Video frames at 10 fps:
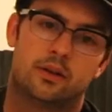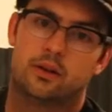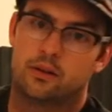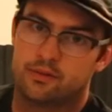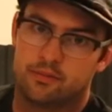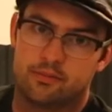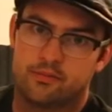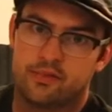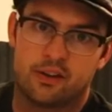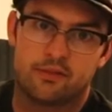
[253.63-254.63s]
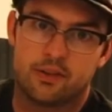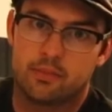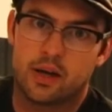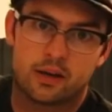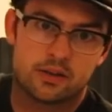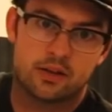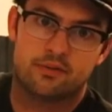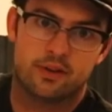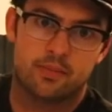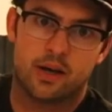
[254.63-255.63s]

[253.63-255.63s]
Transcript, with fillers: you know, from five feet back, ten feet